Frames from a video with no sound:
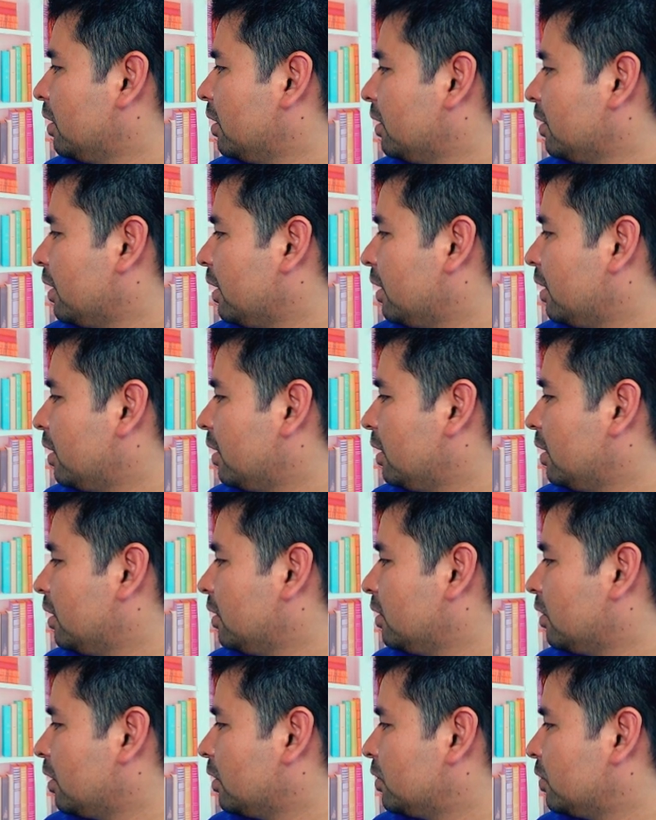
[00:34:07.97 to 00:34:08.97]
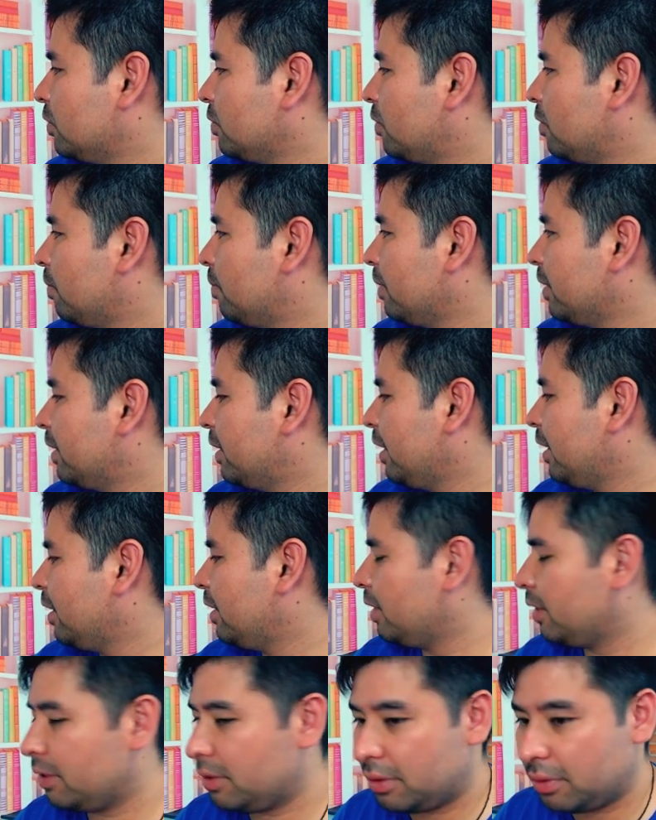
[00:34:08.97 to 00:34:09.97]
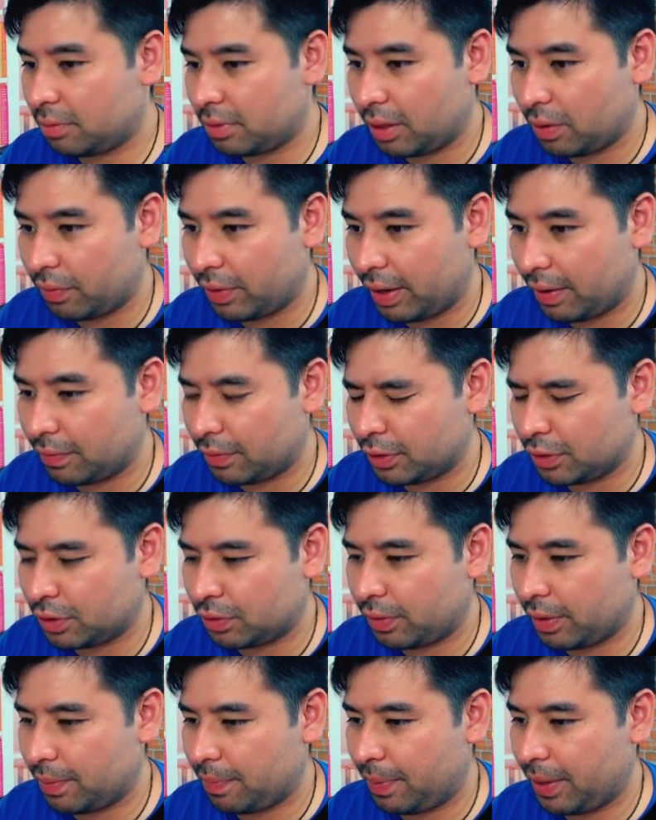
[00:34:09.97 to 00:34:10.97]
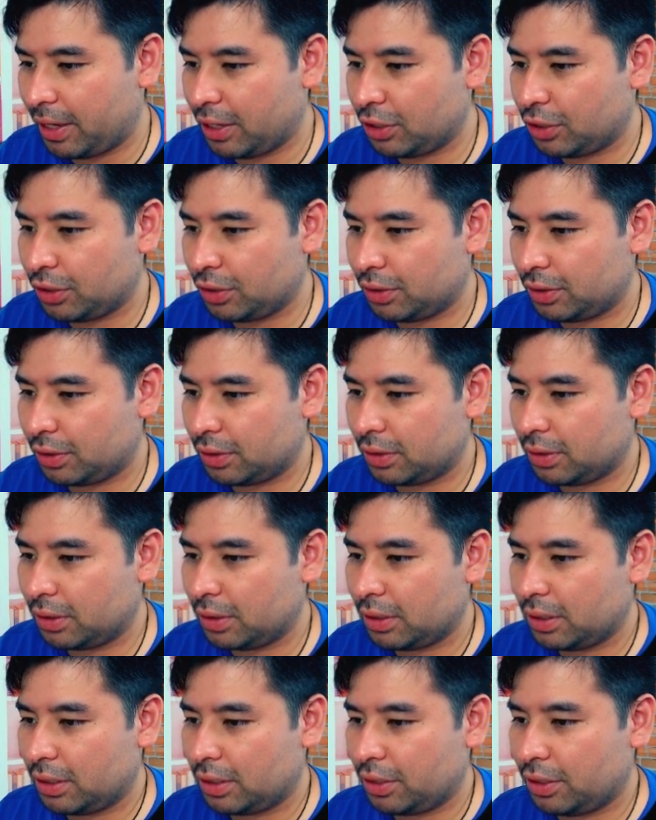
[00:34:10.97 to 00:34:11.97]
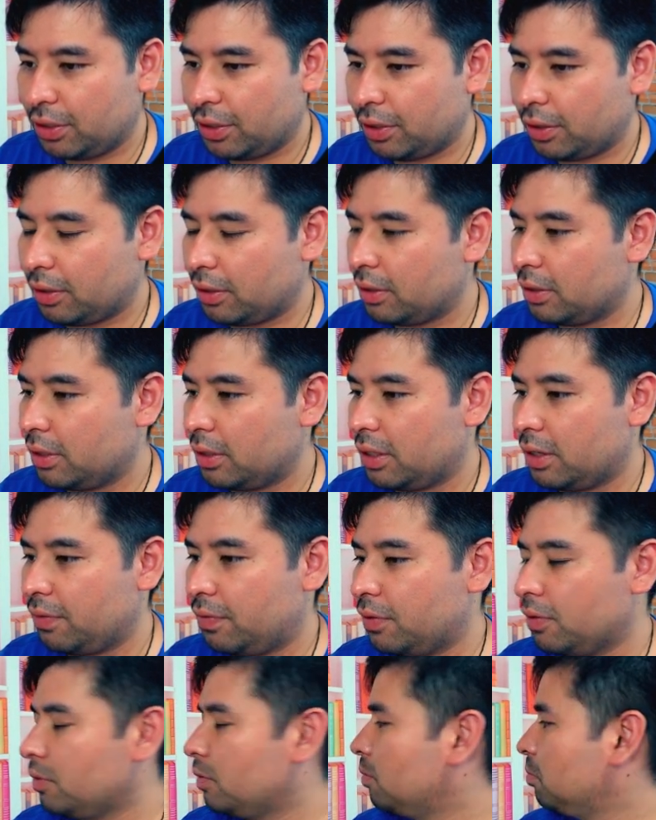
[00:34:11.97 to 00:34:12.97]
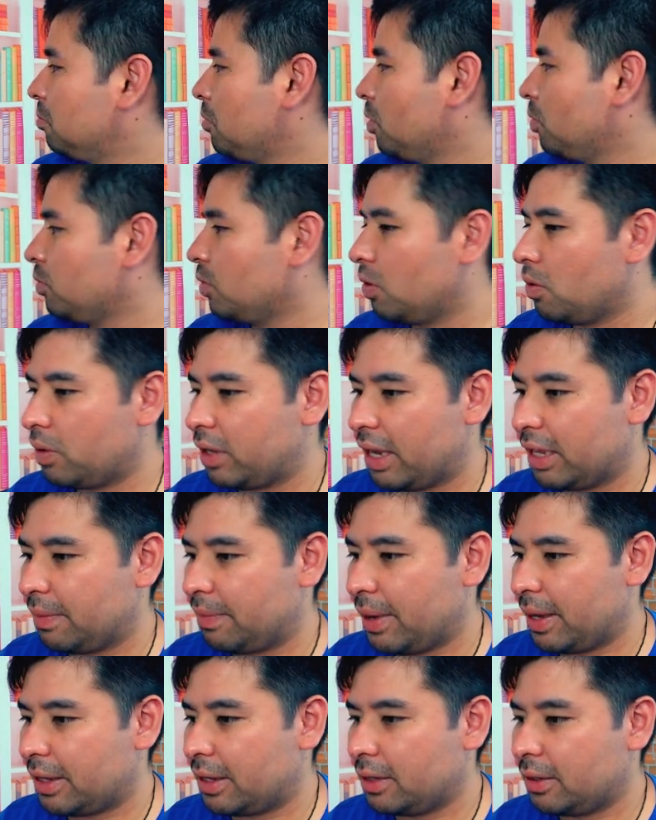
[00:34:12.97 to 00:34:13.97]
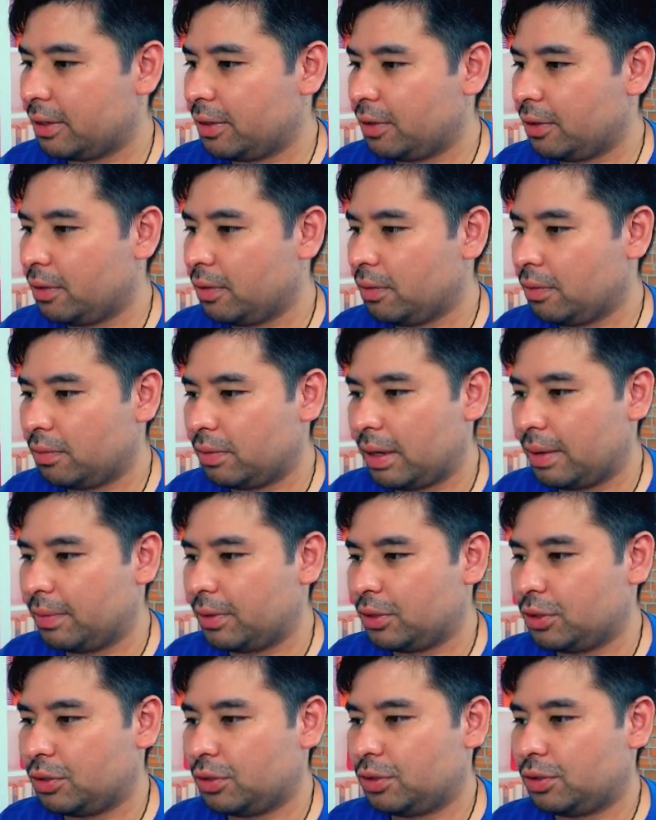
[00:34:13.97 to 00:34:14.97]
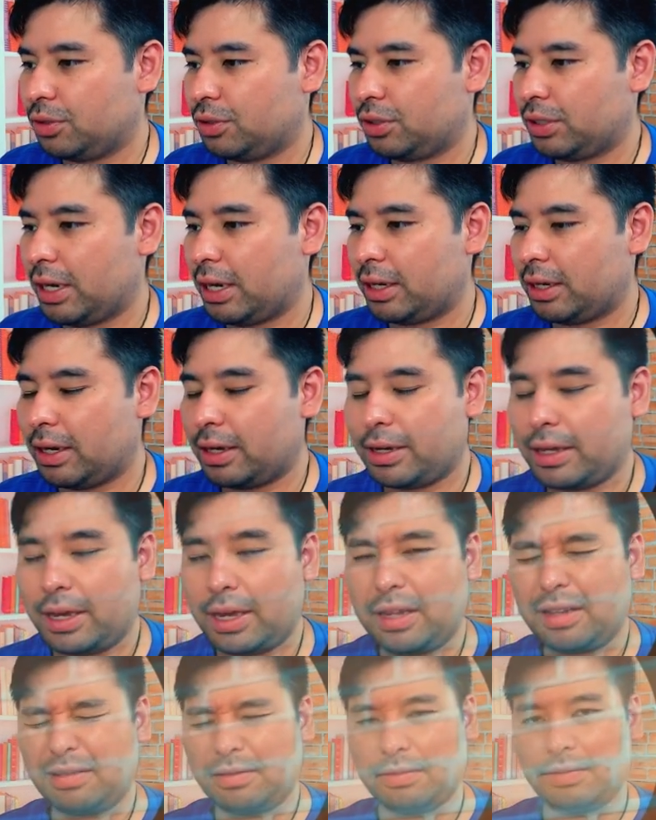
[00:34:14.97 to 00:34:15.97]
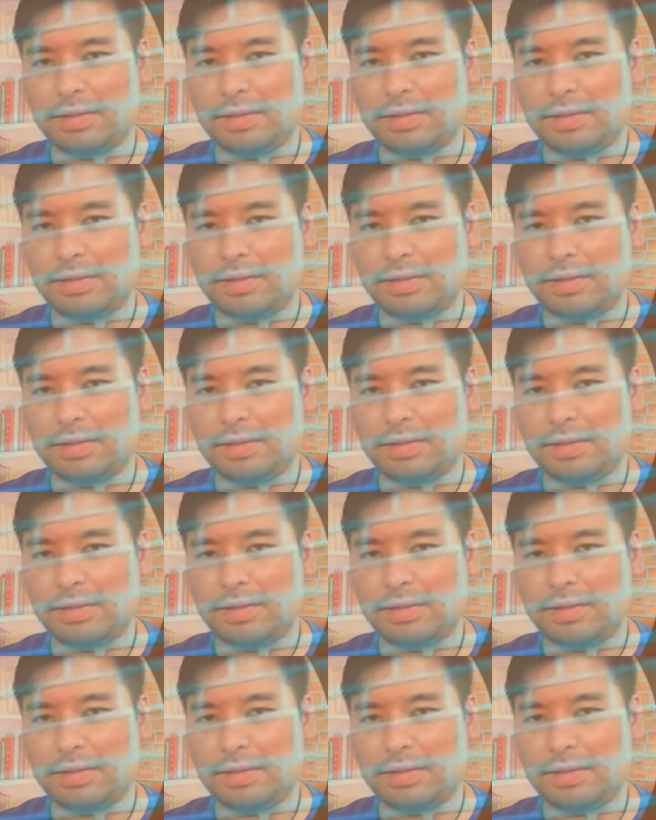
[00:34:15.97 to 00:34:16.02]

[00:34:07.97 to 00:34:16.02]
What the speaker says: not so complicated. Yeah, we have these 3 pages here. If you don't know, get back a little. I mean, just check again